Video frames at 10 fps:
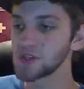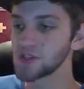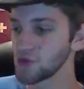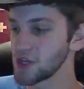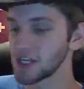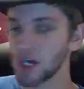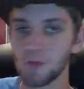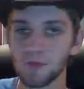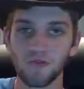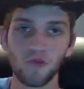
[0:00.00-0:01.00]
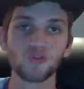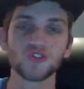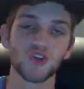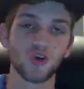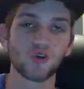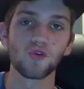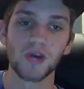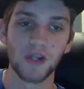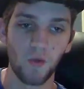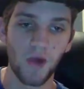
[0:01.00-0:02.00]
storyline come full
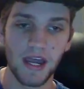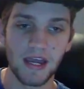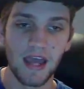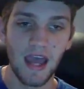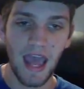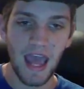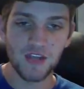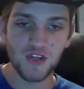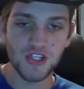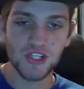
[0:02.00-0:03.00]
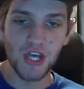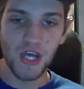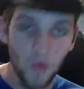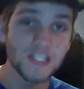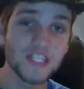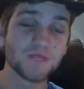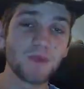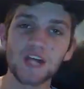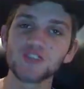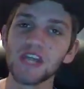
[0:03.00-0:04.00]
circle in a way. And just what's
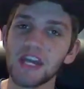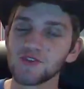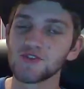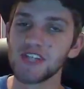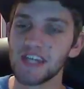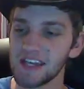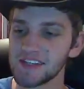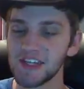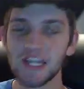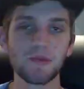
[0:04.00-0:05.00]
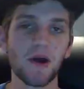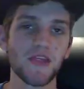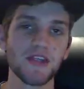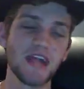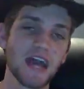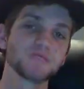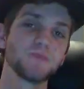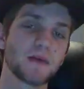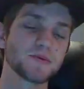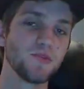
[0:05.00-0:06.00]
especially interesting is thinking about the
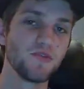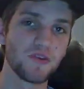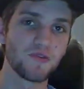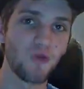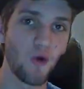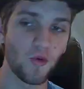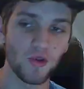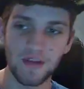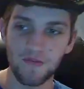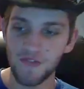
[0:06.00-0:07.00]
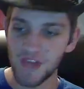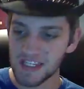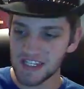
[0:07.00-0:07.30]
next maps moving forward. If this